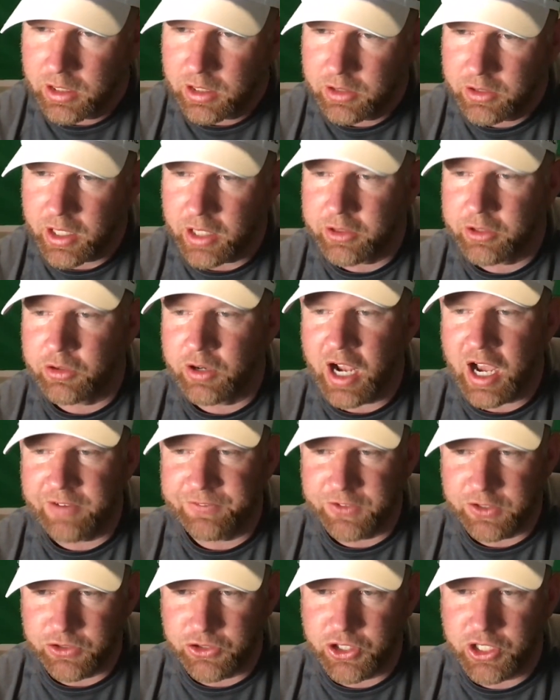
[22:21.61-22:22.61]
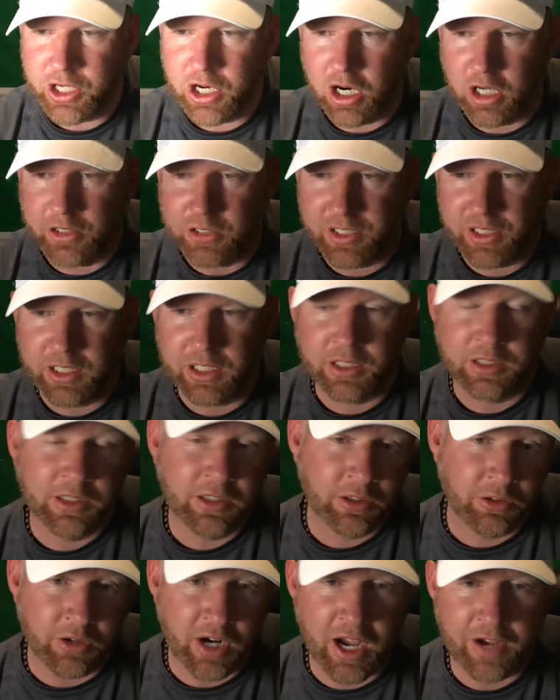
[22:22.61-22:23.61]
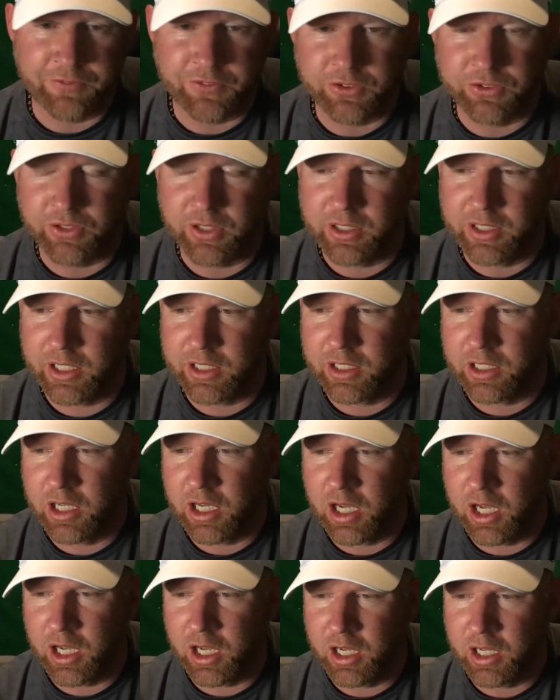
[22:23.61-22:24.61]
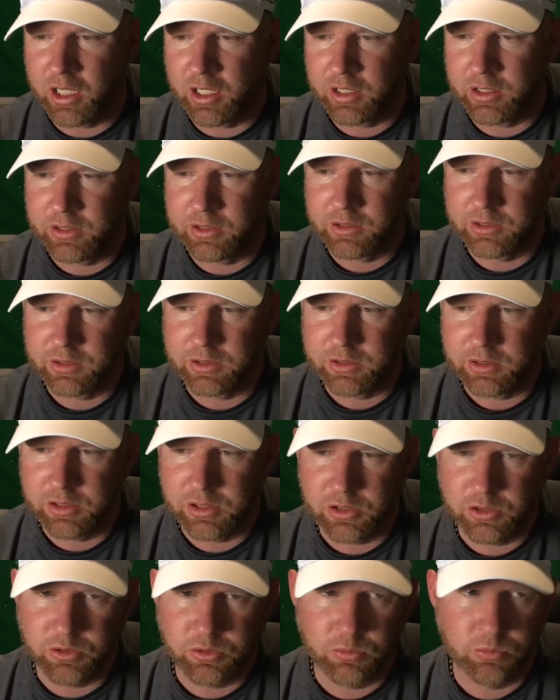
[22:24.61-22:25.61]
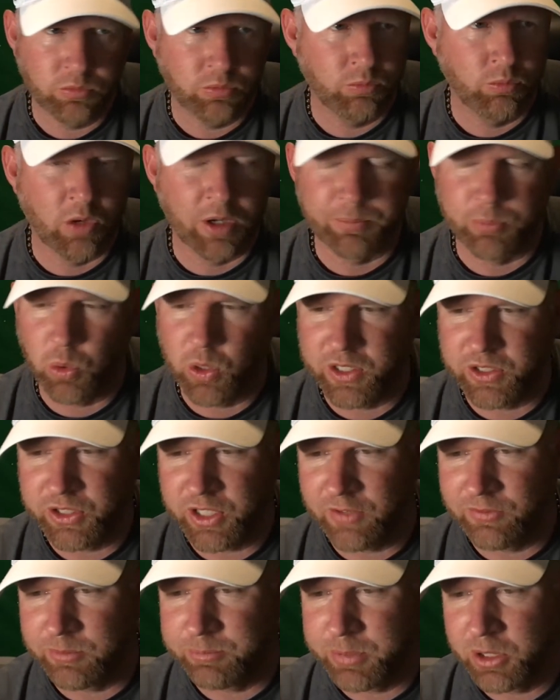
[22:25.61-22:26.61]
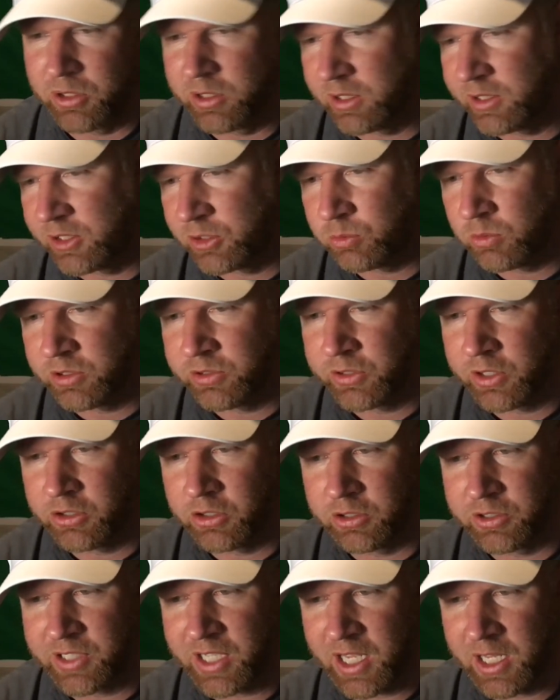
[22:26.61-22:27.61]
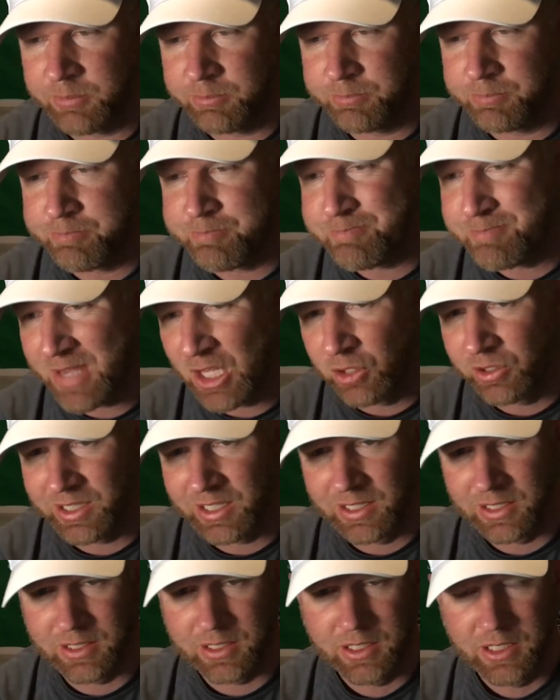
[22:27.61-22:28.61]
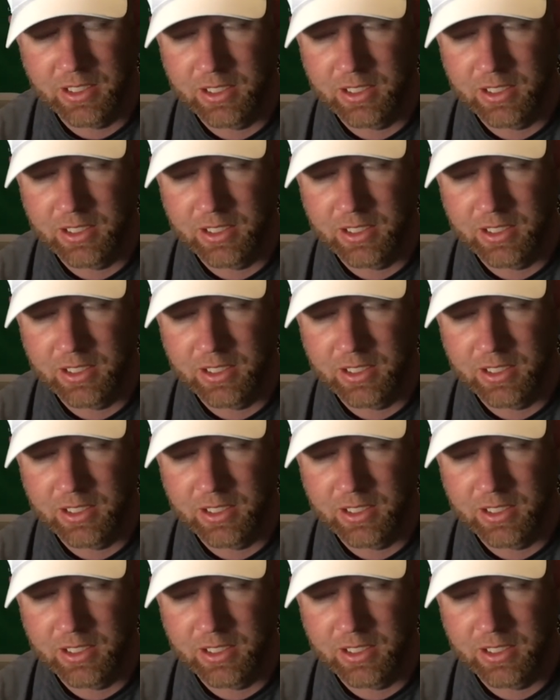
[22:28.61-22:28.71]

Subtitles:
Yeah, the Graph is GRT. The Graph is sitting at 1.7 billion. This one's under 10 million.